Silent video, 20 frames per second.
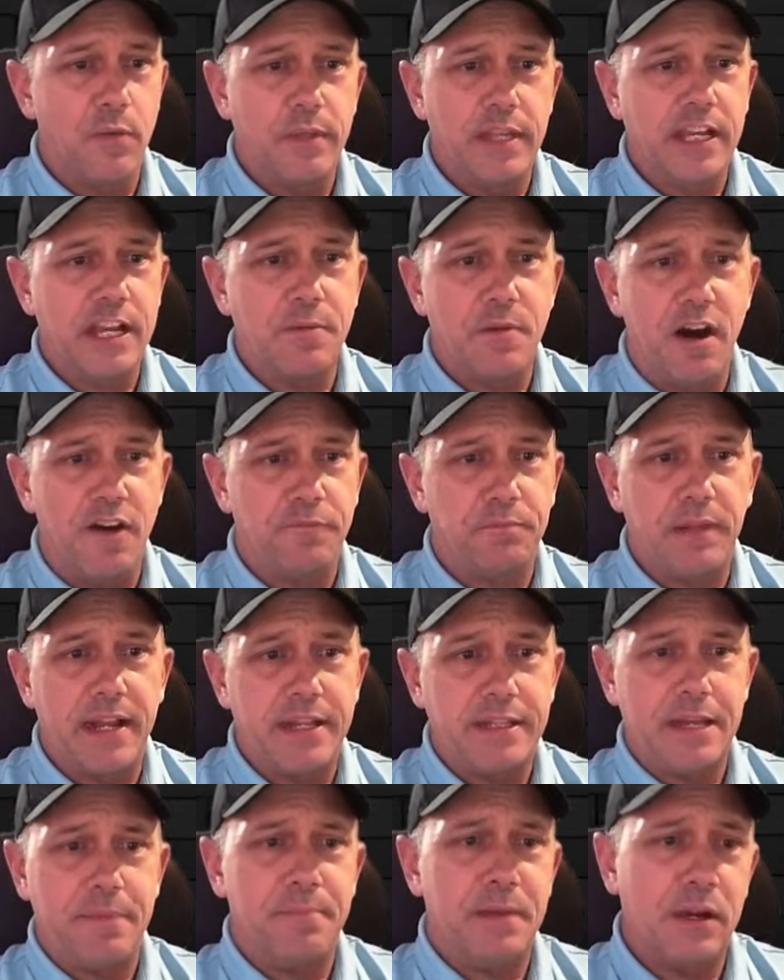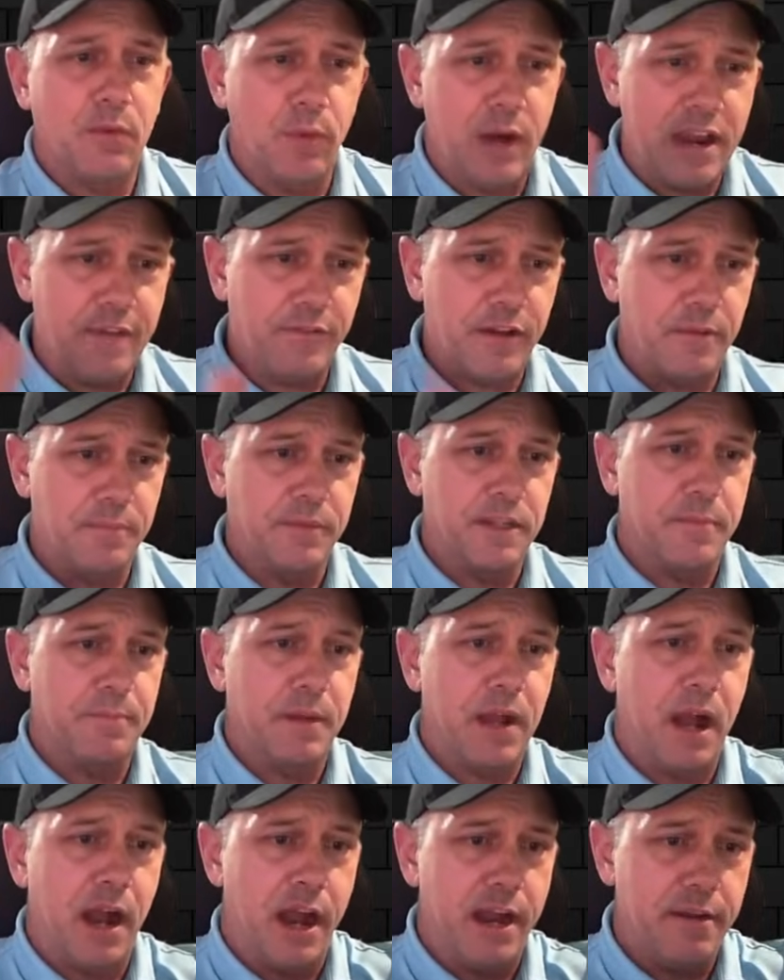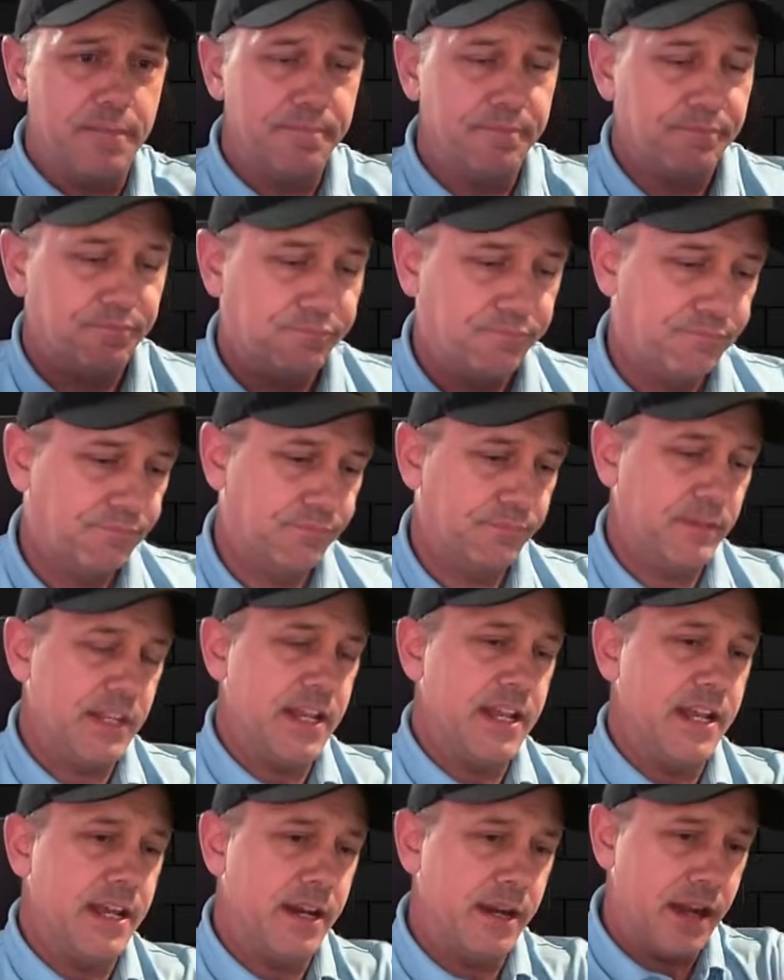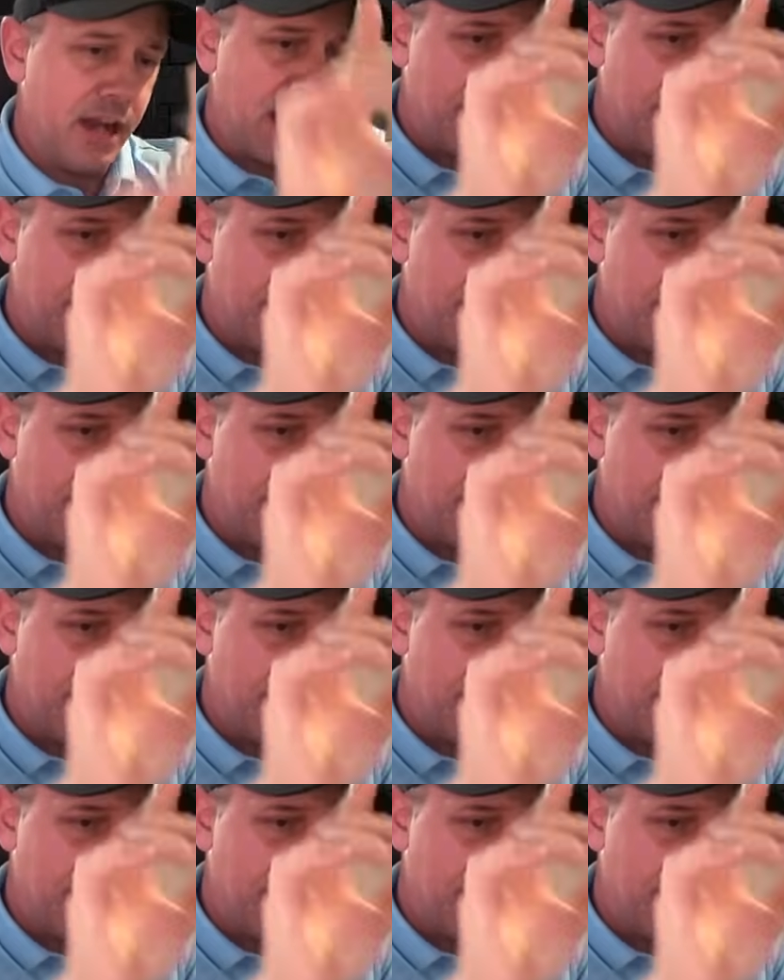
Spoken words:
When they come off plane, that big wave comes up behind them, in and